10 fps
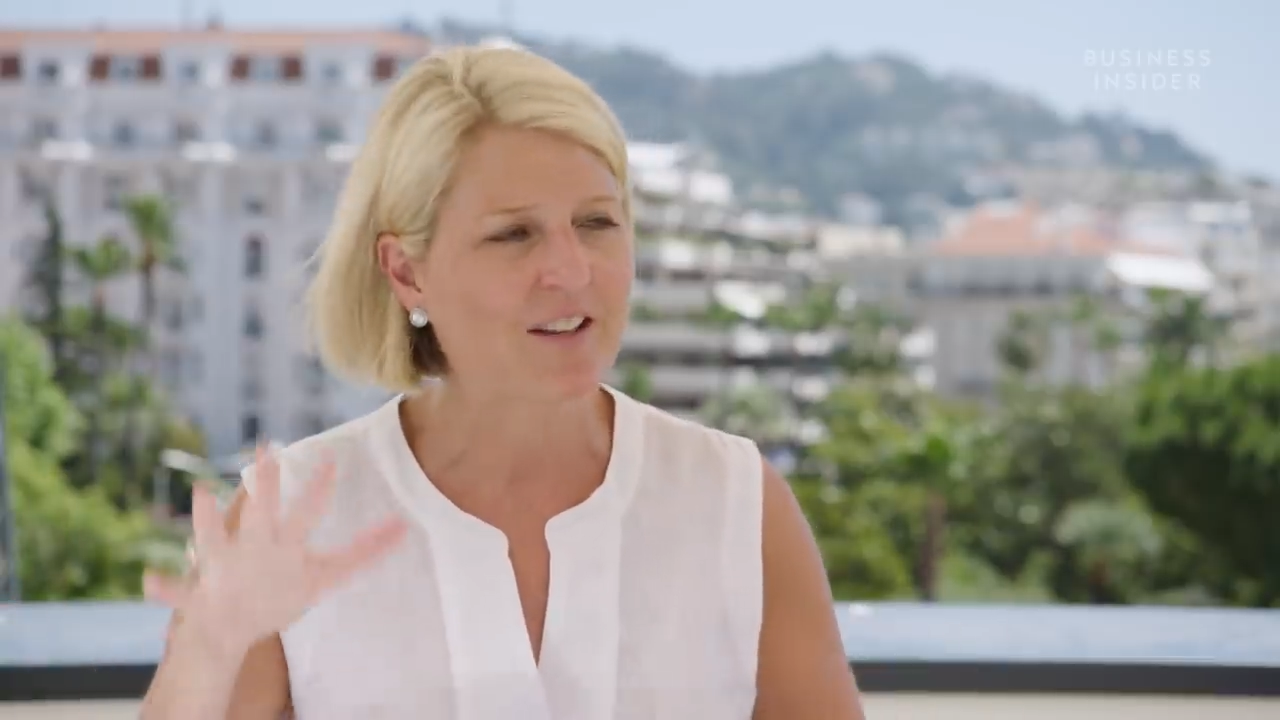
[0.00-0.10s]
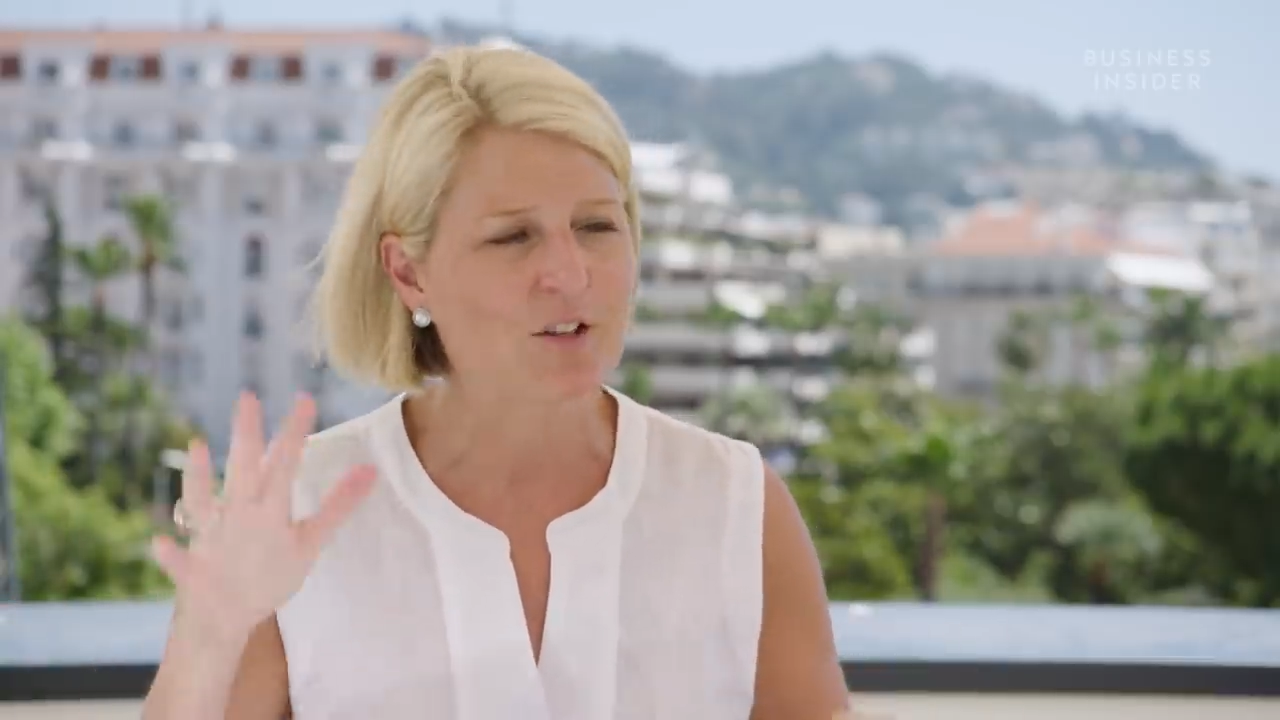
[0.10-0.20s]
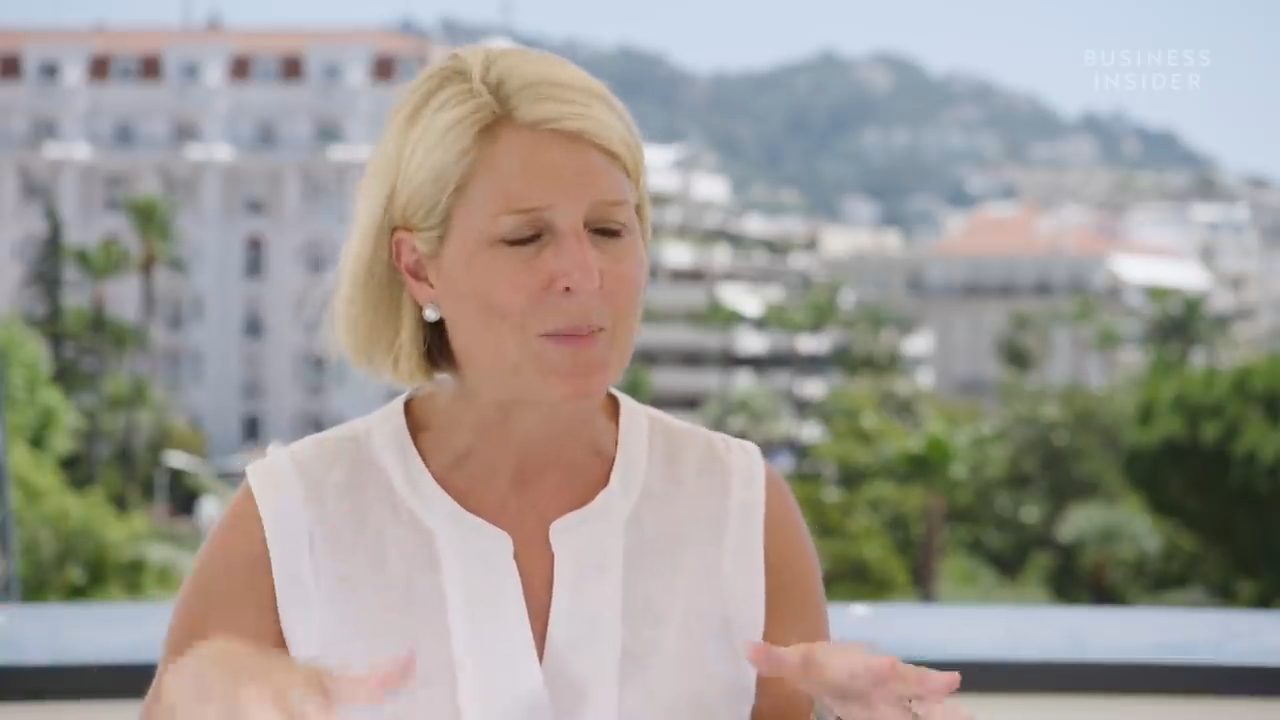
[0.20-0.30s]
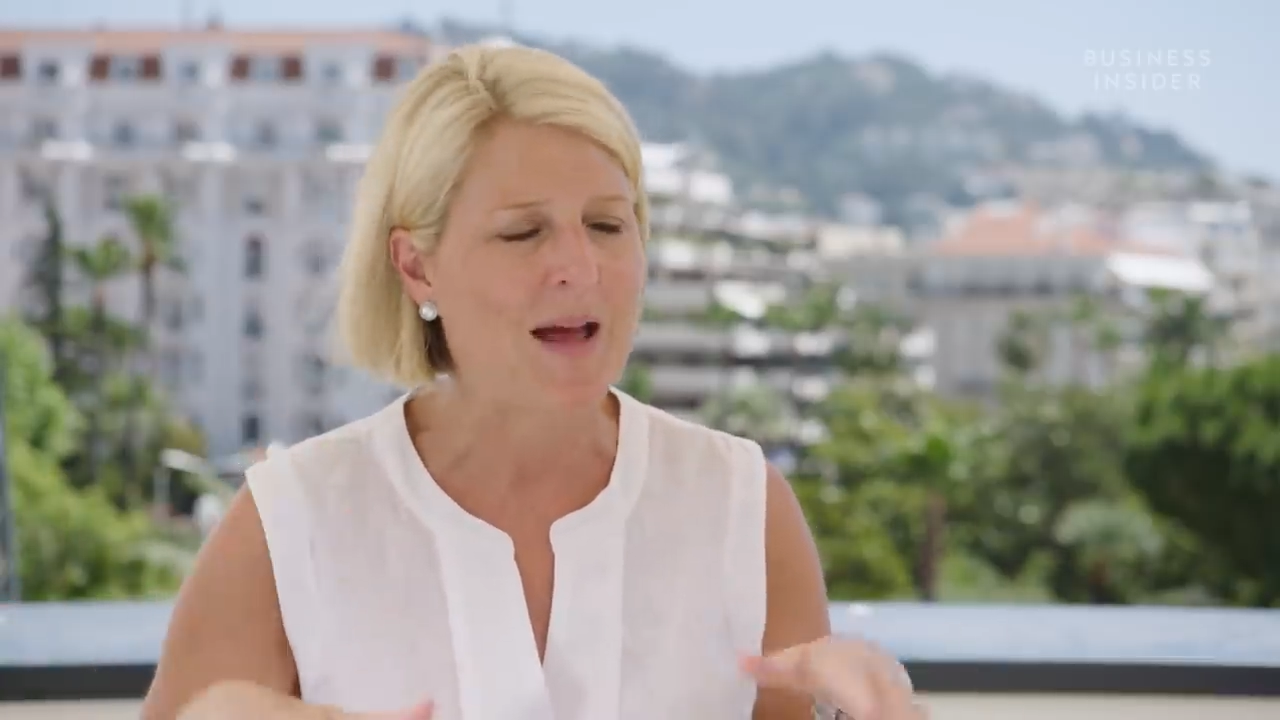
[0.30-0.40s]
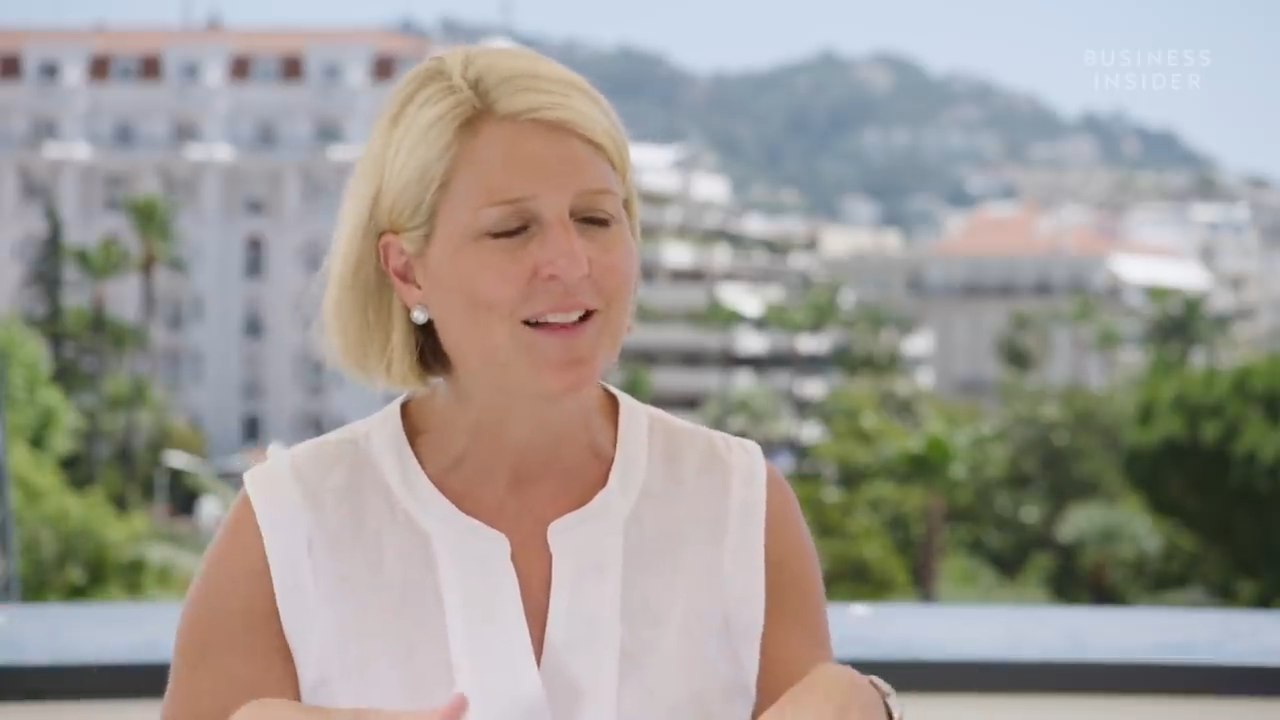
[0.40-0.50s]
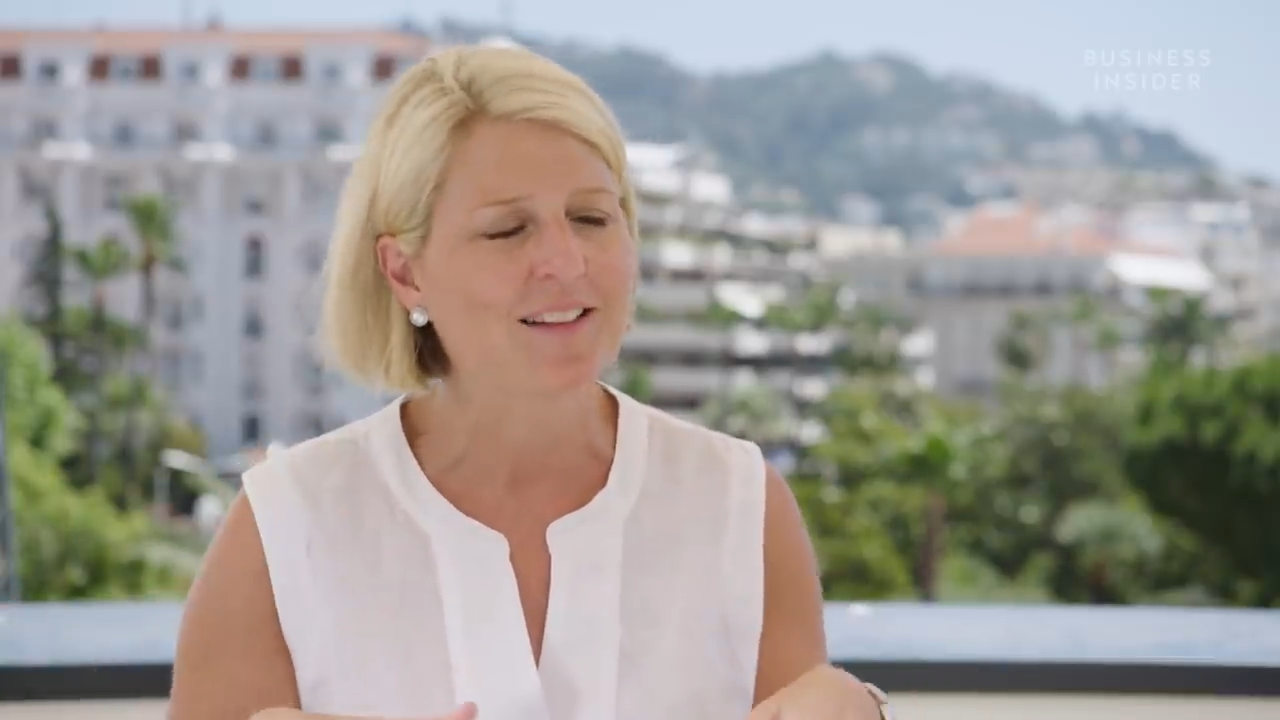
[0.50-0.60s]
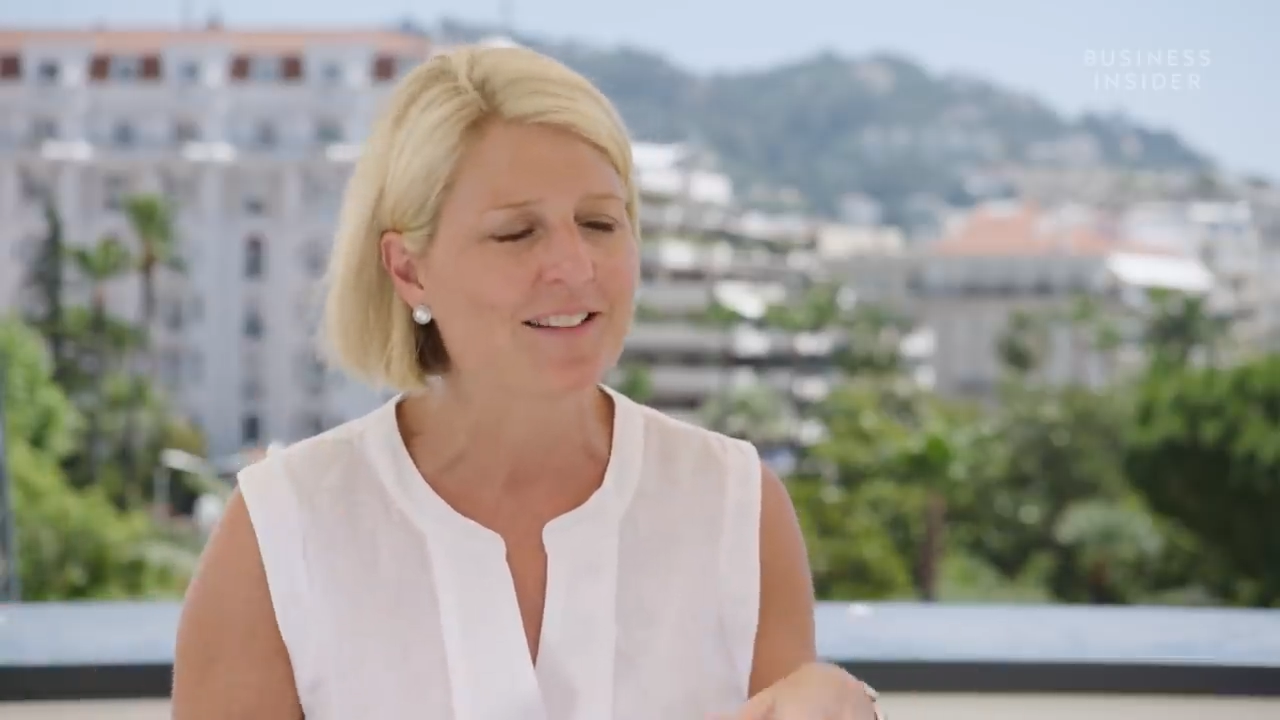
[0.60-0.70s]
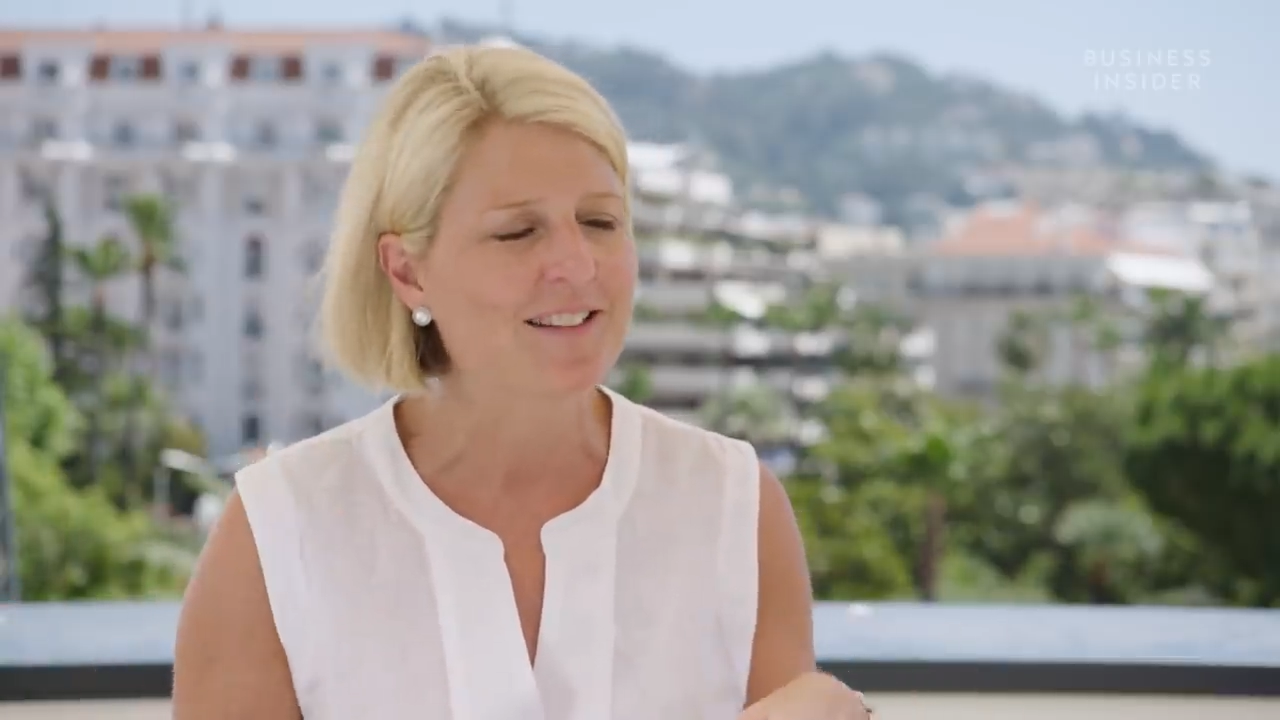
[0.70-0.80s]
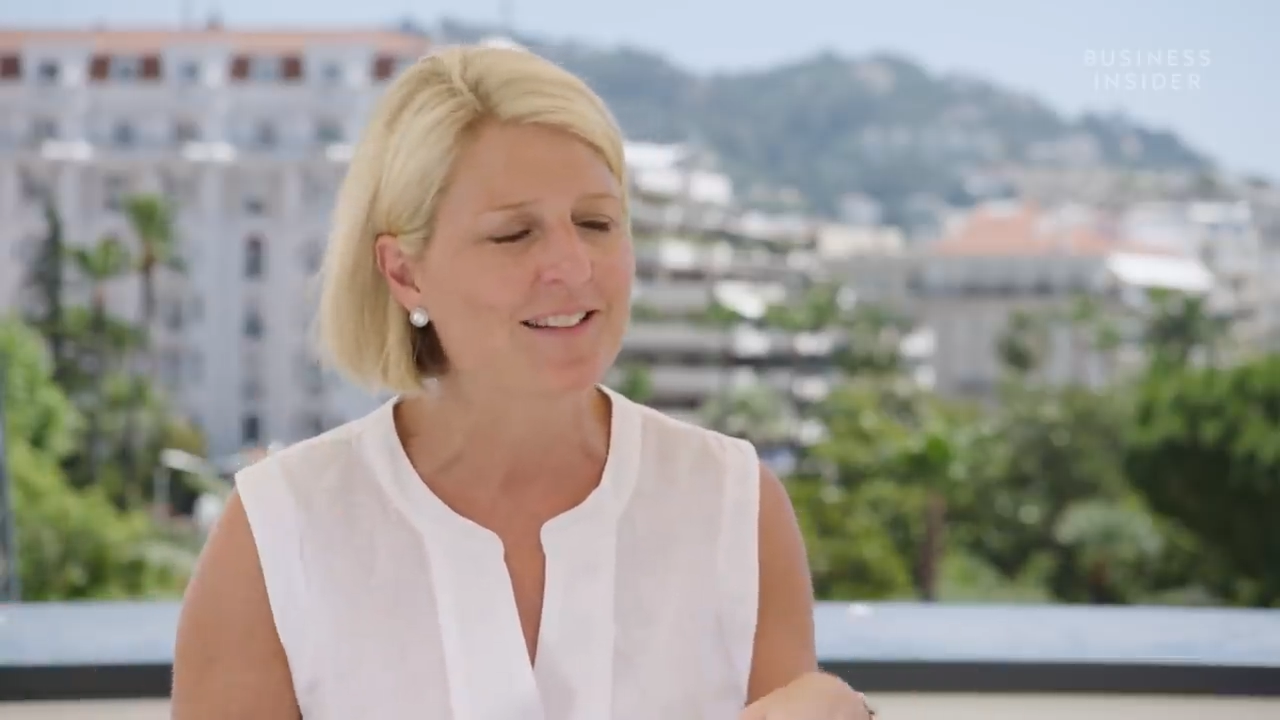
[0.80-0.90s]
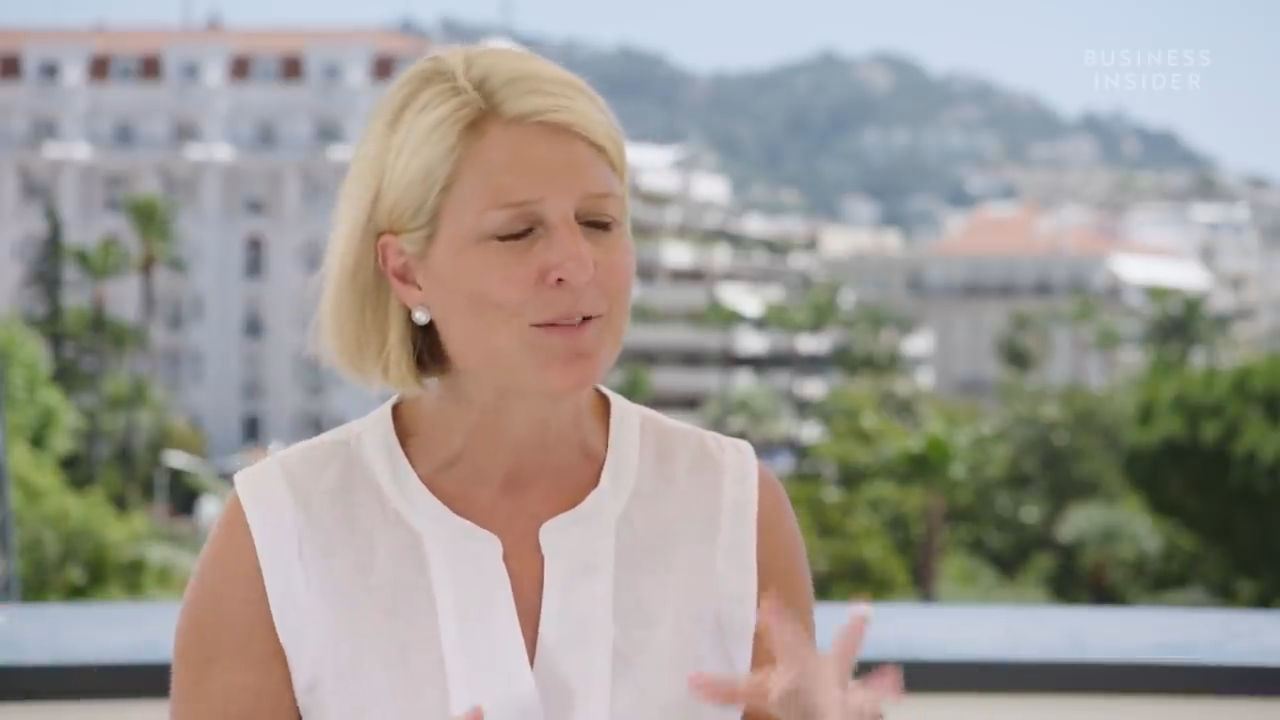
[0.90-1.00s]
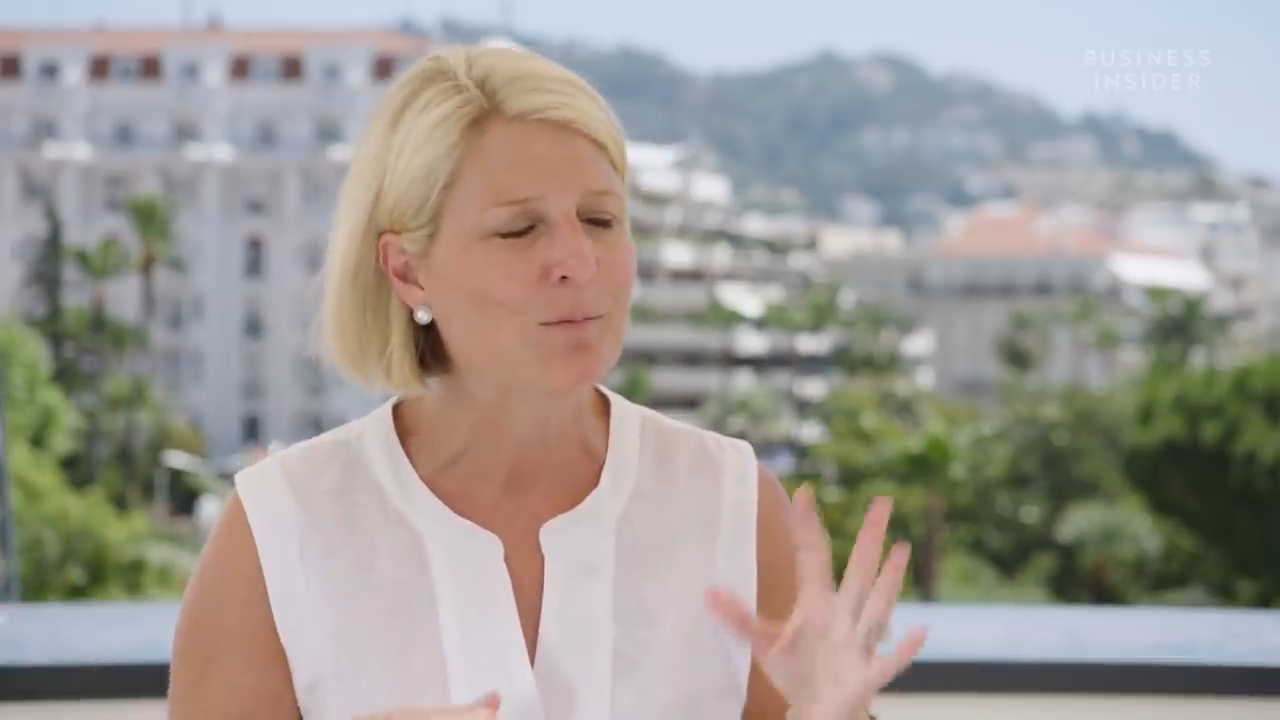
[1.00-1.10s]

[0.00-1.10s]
those balances,